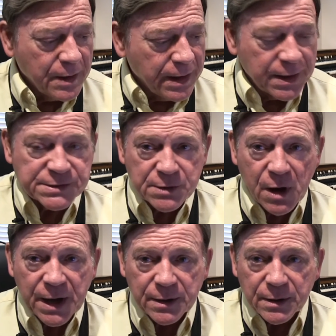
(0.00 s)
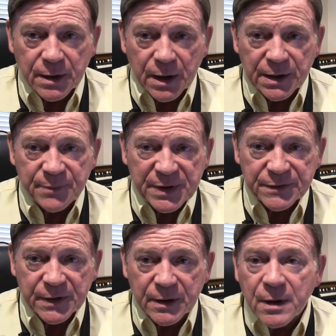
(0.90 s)
It is not a lipping
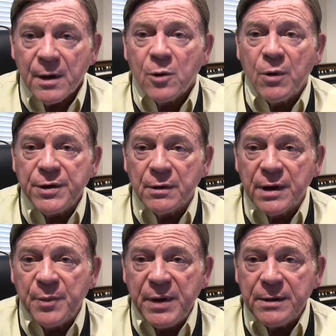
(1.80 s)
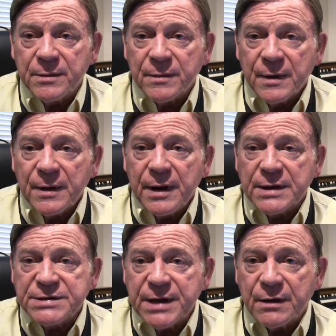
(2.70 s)
thing. When you lip it,
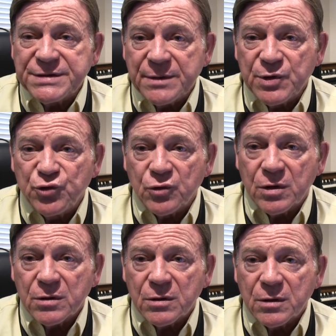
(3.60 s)
it sounds immature.